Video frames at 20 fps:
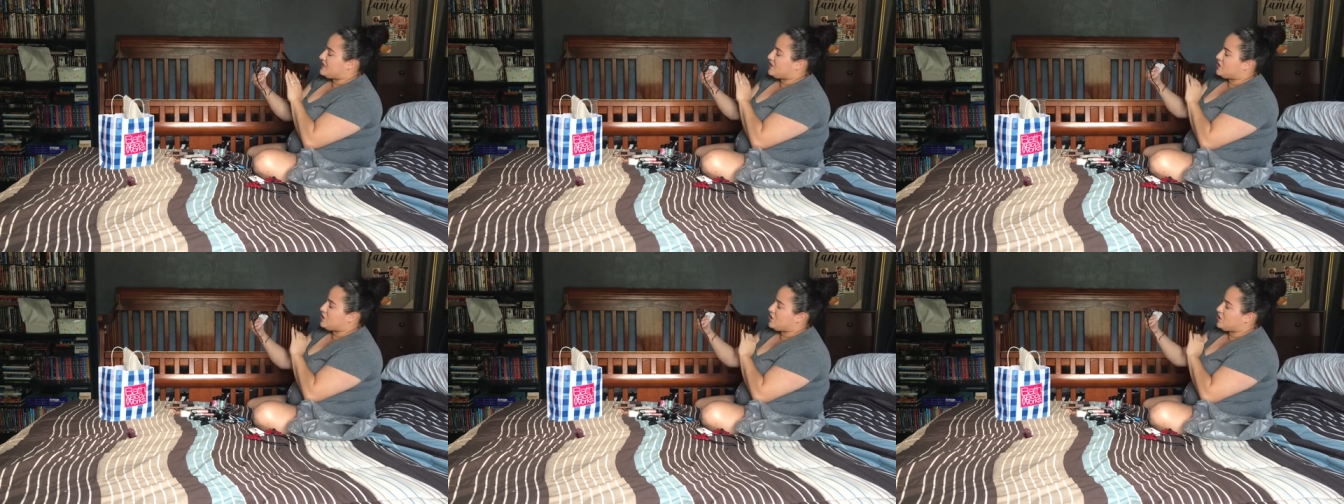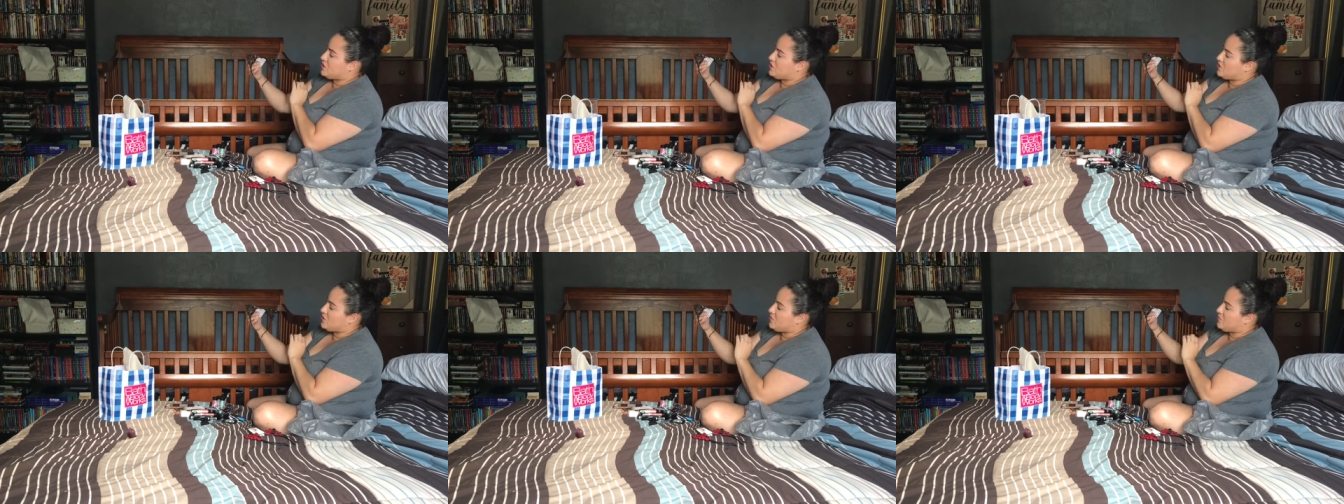
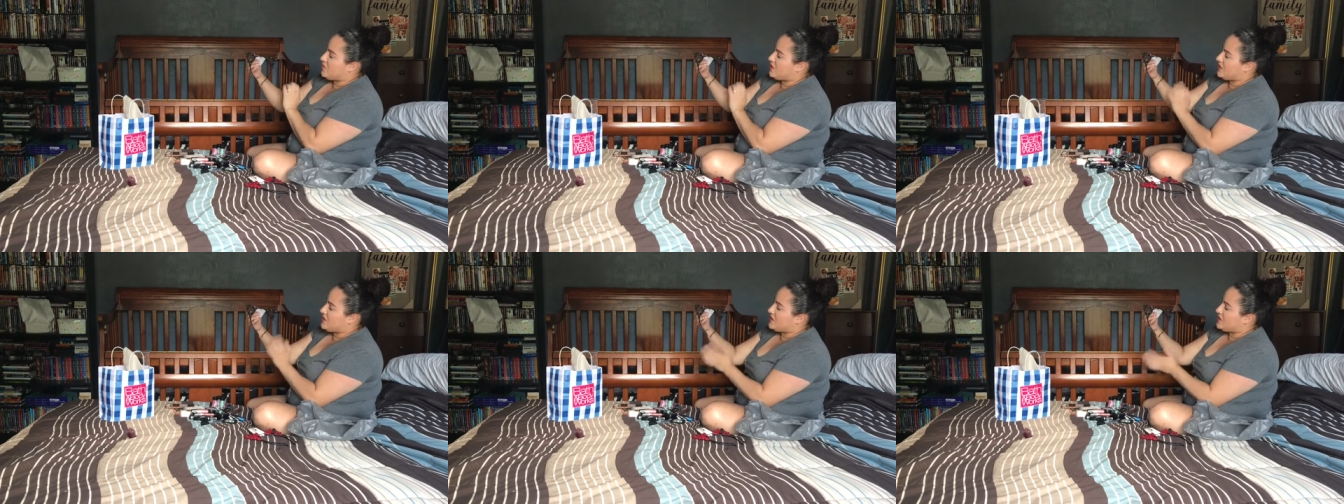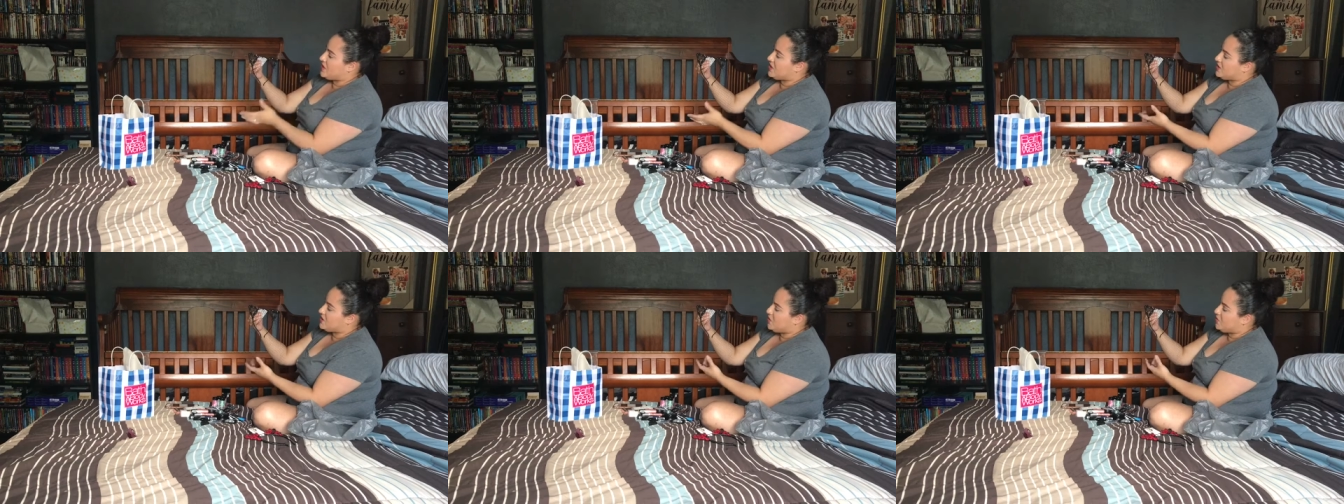So, so pretty.
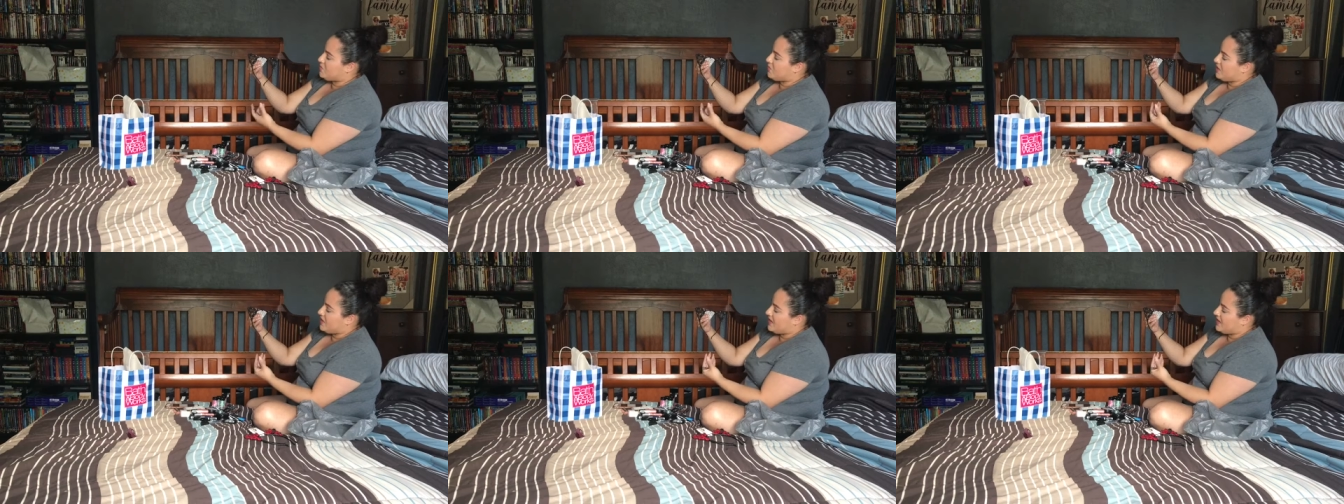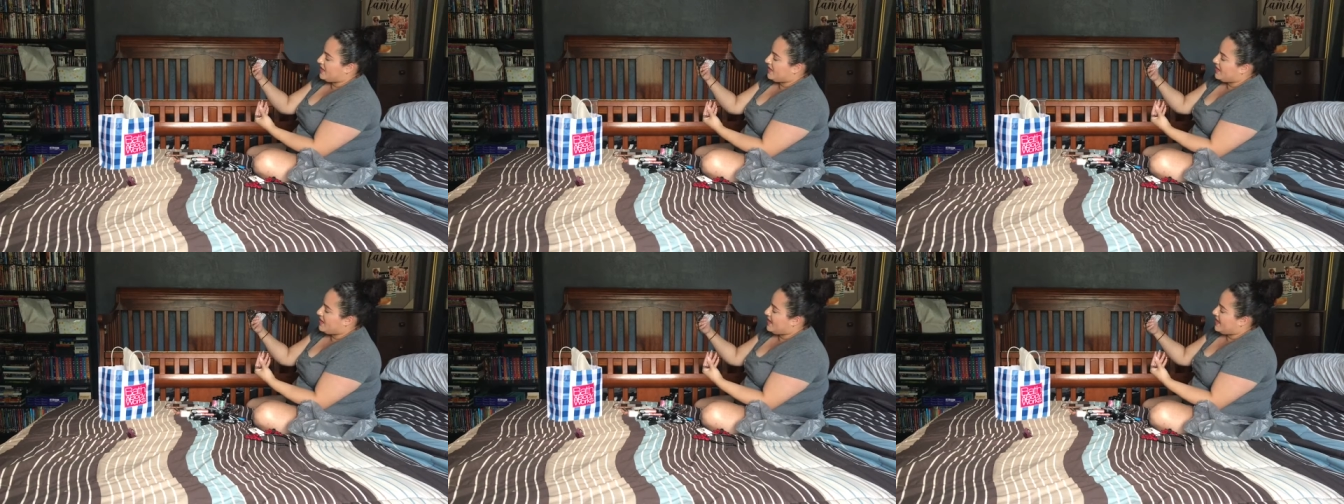So, so
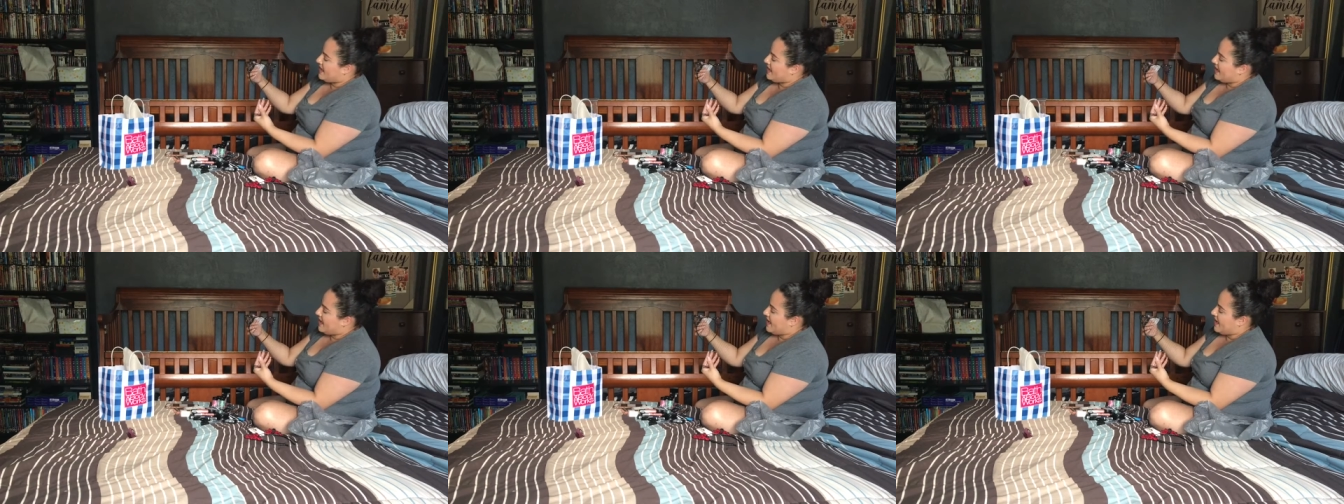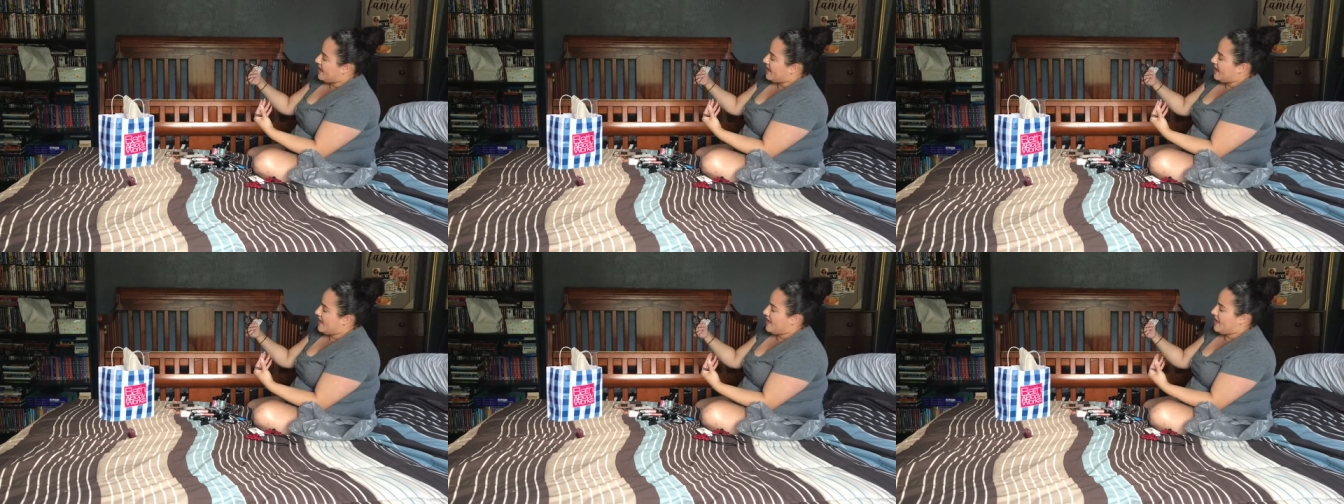pretty.
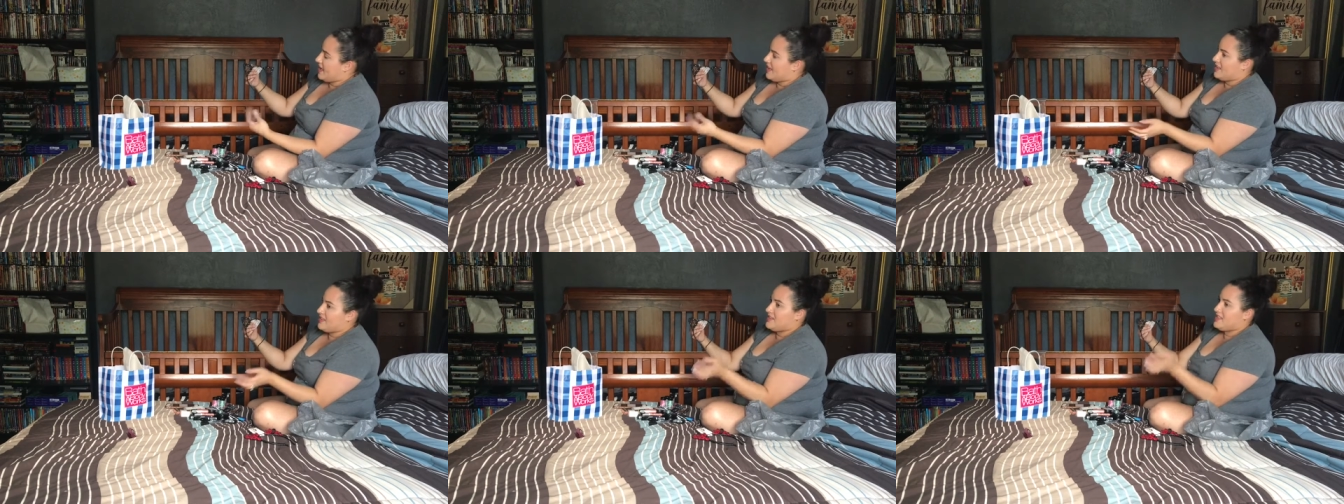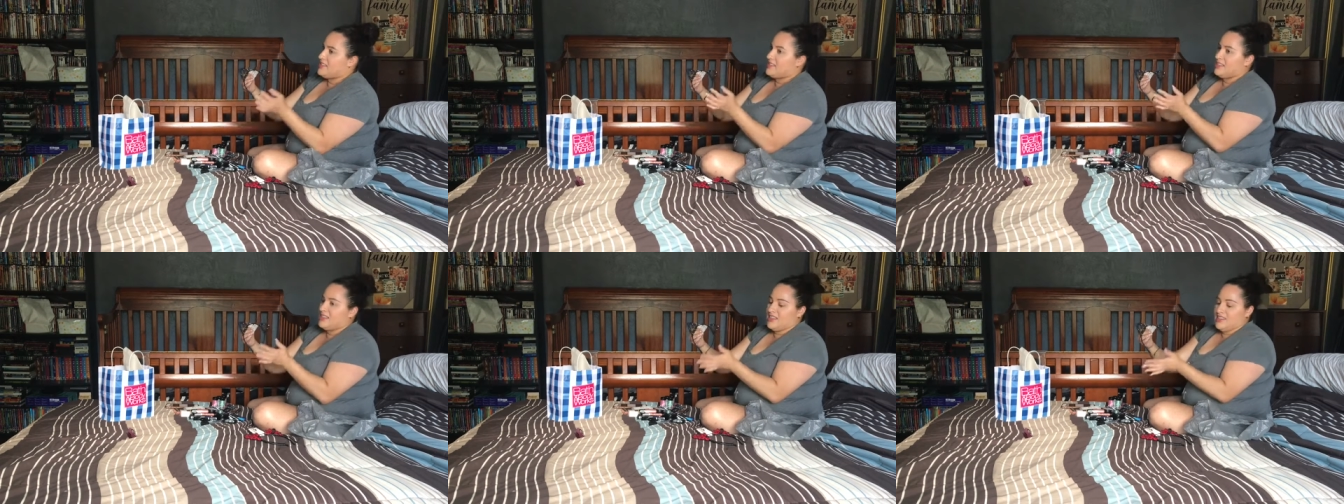
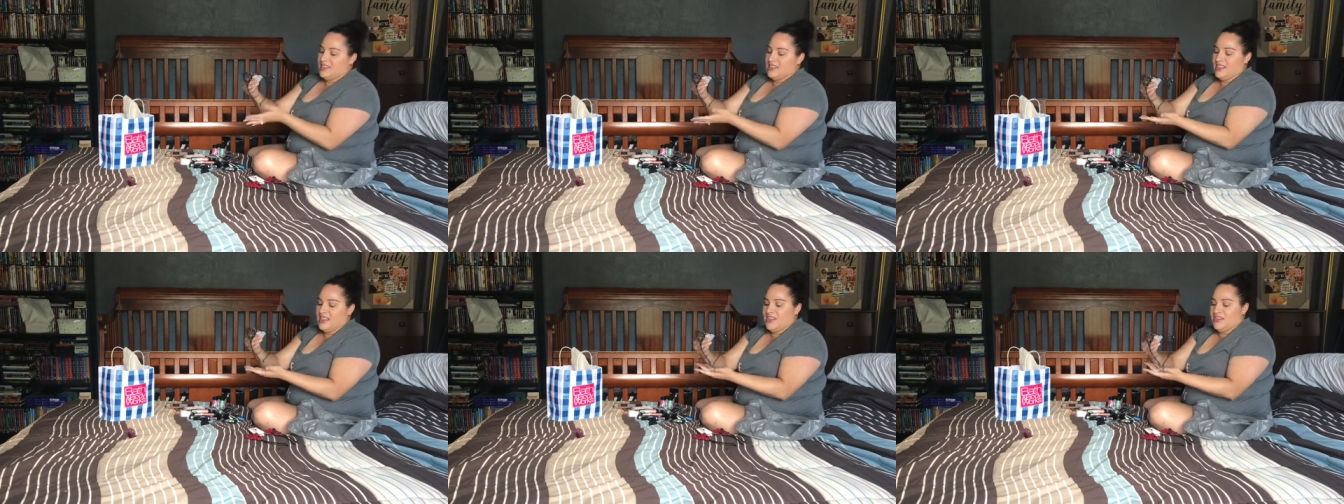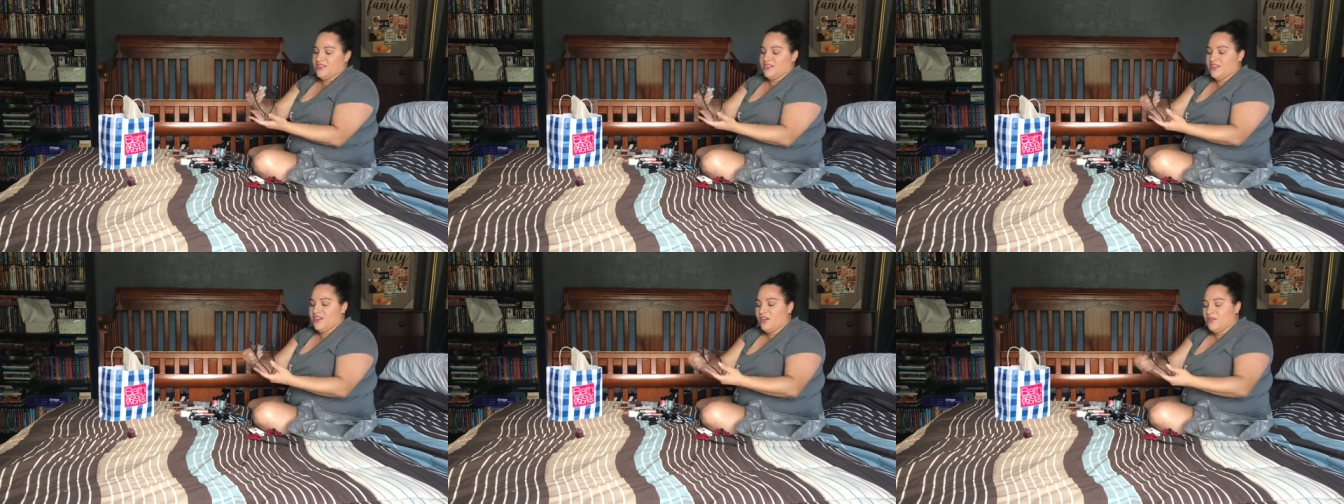And
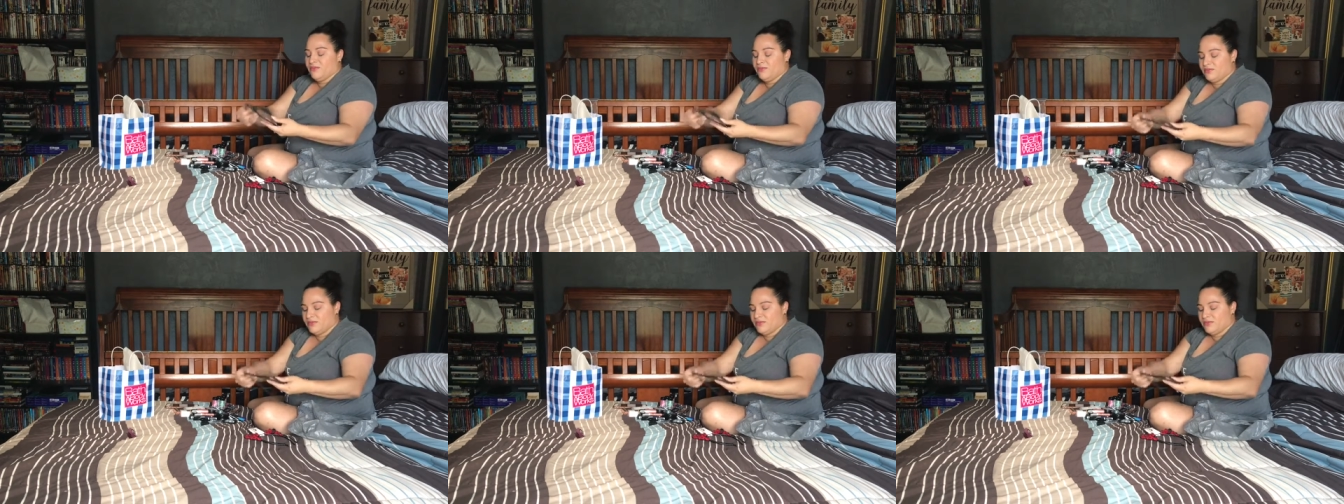there you go.